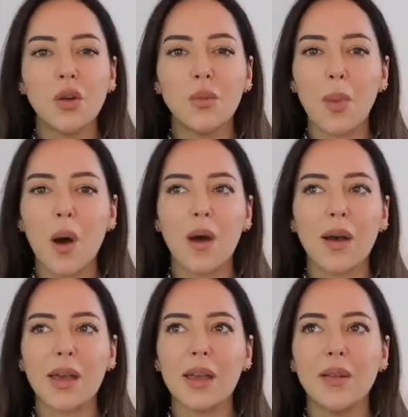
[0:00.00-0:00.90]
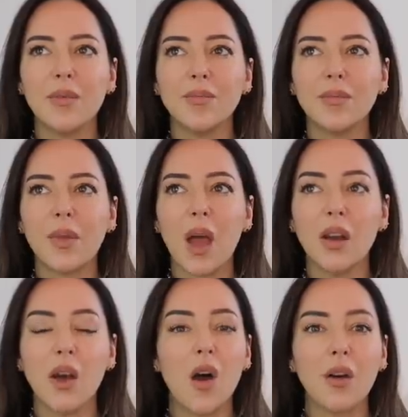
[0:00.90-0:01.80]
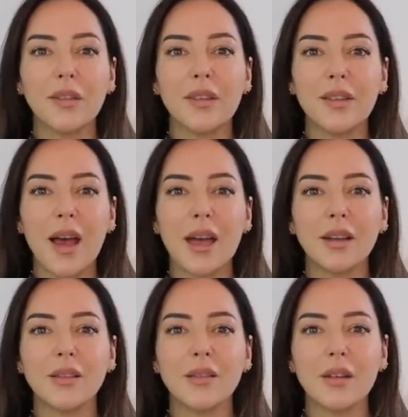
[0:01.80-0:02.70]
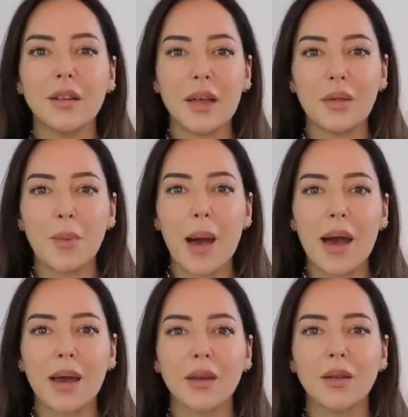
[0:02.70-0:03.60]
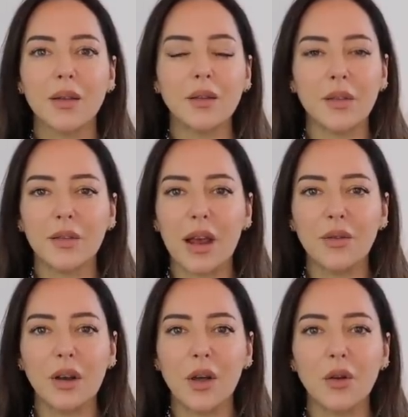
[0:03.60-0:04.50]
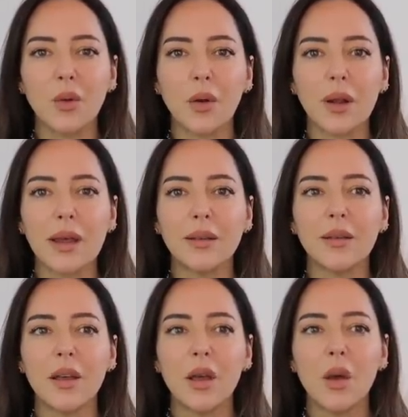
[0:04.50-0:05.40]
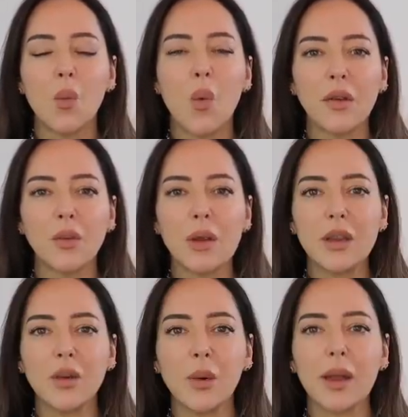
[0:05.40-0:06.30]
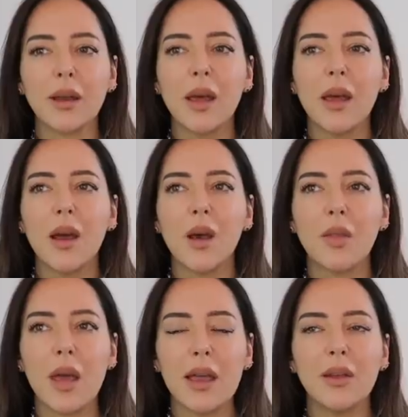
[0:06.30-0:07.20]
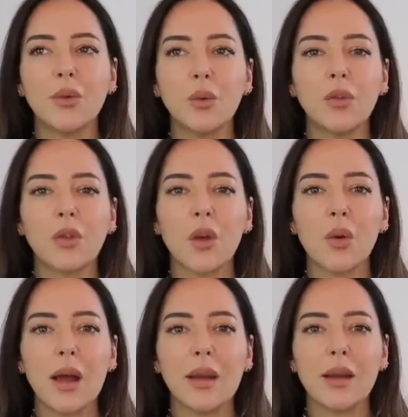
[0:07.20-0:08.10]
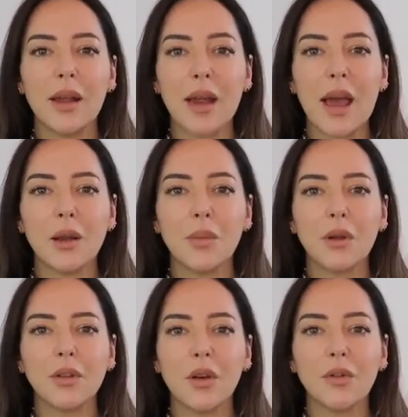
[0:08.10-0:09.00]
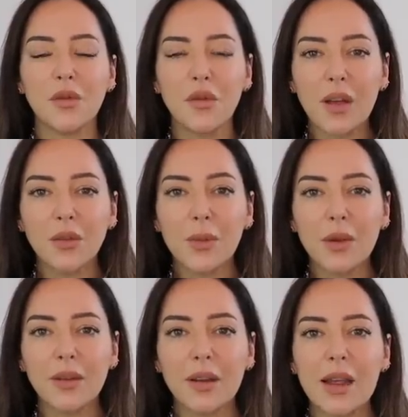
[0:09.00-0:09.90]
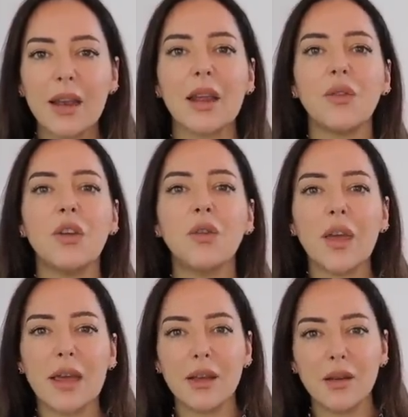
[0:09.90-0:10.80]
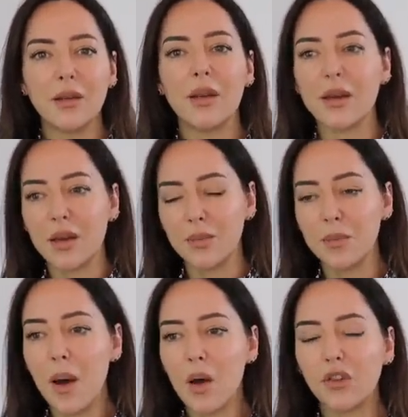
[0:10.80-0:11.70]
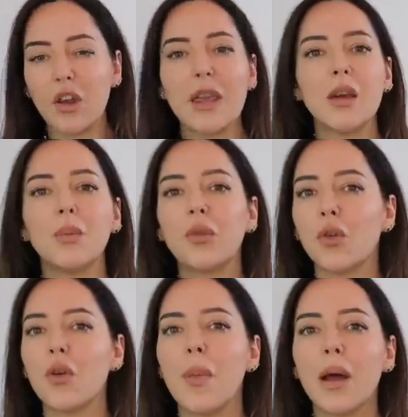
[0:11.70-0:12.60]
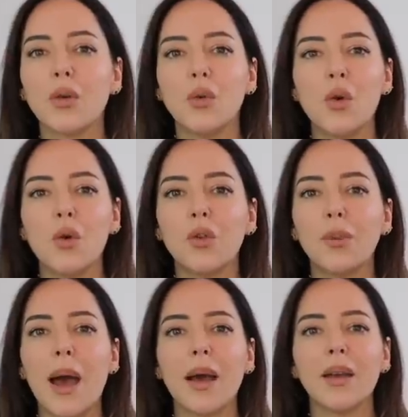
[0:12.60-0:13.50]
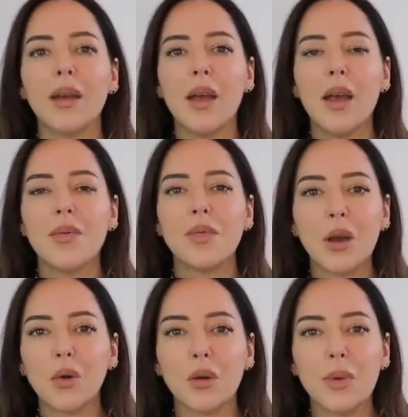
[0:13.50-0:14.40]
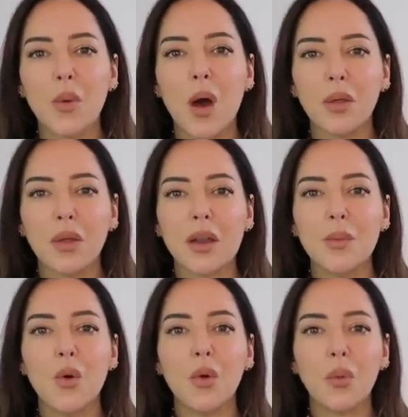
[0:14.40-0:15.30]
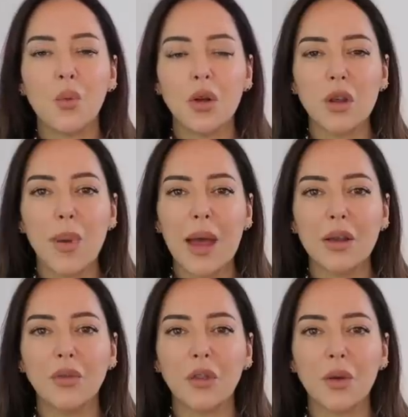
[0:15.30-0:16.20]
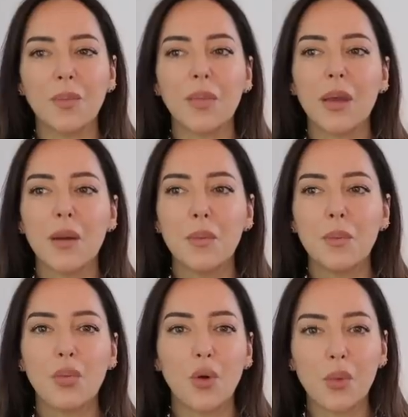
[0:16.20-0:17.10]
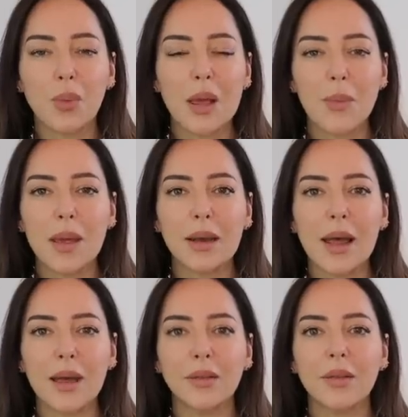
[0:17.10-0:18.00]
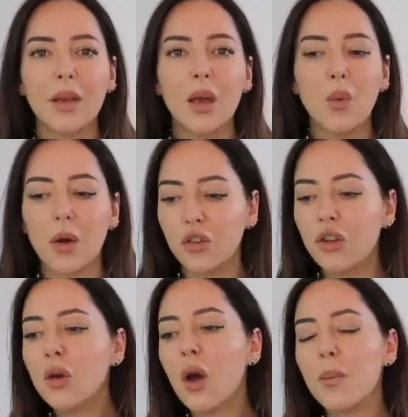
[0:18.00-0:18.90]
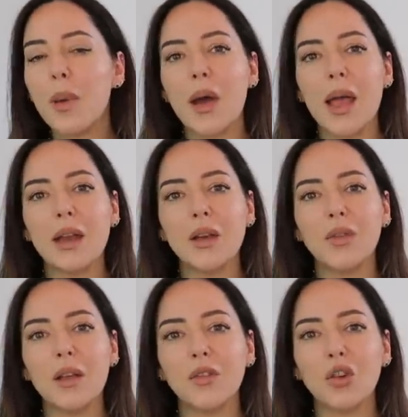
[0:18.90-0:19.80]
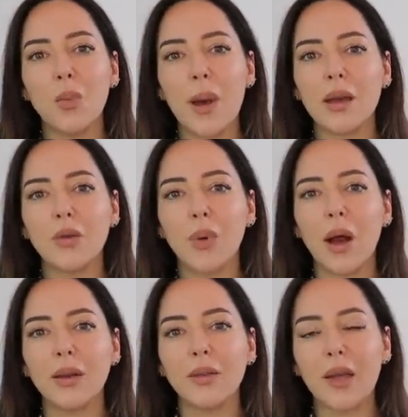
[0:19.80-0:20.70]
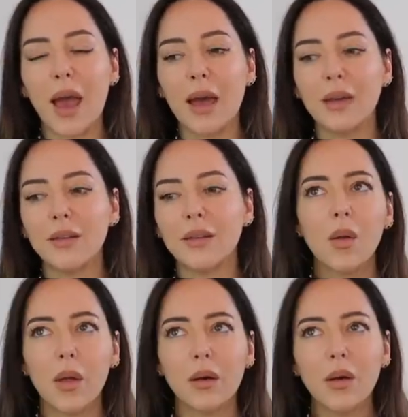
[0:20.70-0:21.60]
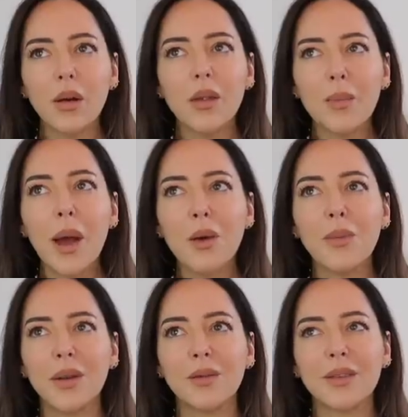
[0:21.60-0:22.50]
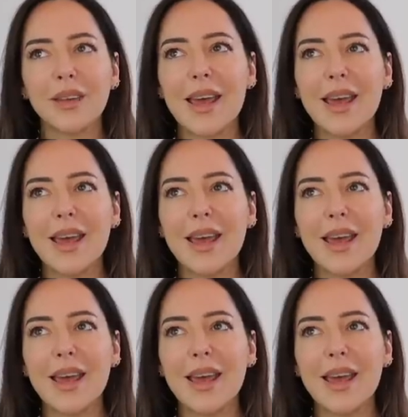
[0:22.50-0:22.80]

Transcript: could buy an artisan leather bag that doesn't have a logo on it? Why do we do it? There is also a, an element of investment in it. If you take like a Marc Jacobs or a Michael Kors bag, they're not going to be worth any more than what you paid for them, probably a bit less. Whereas you go and buy any of these top-end brands, and, well, not at the moment,